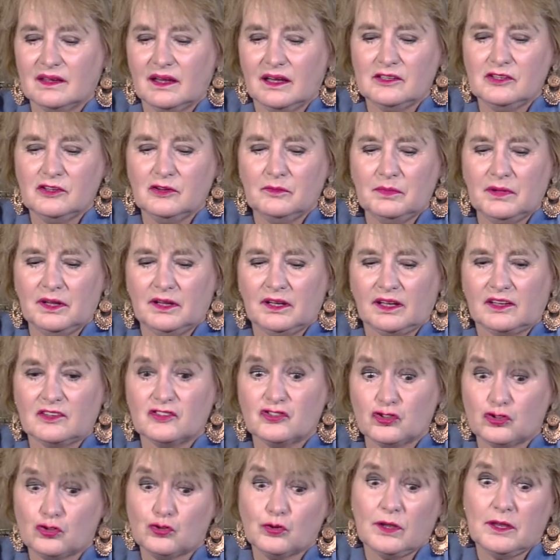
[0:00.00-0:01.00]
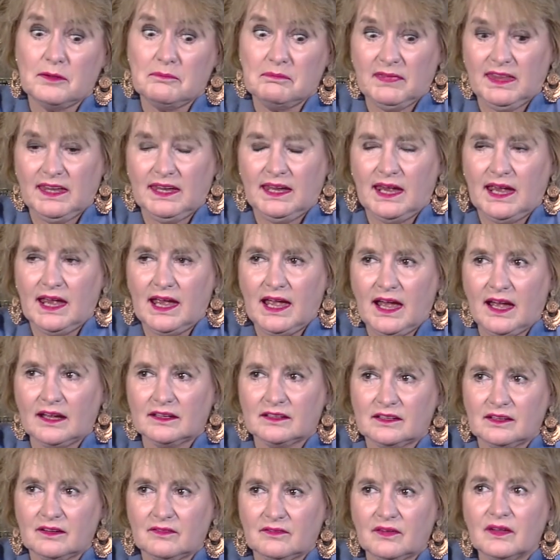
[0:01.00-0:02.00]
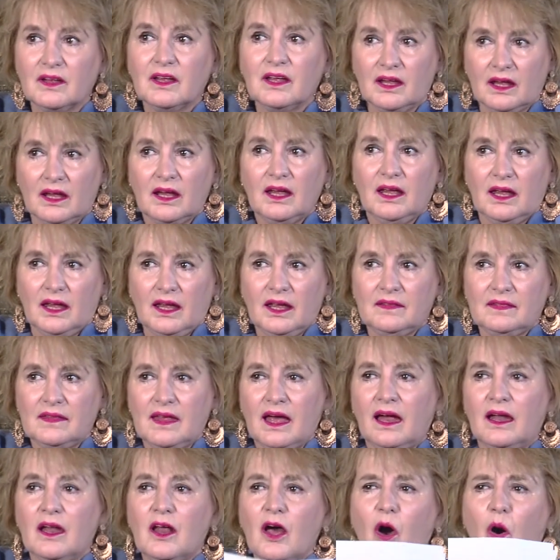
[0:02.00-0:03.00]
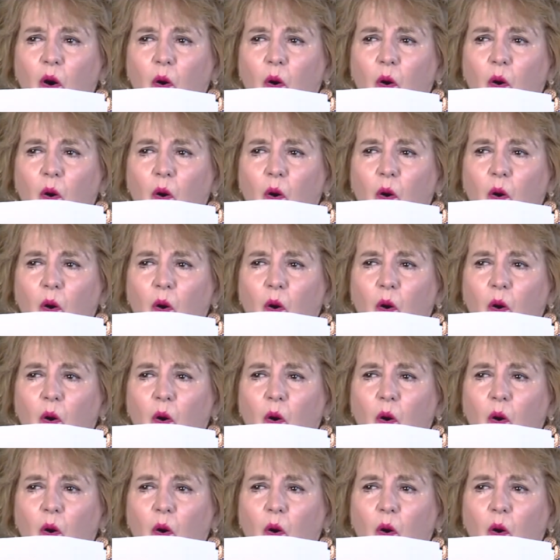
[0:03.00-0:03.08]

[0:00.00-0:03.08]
you've been extremely active in that.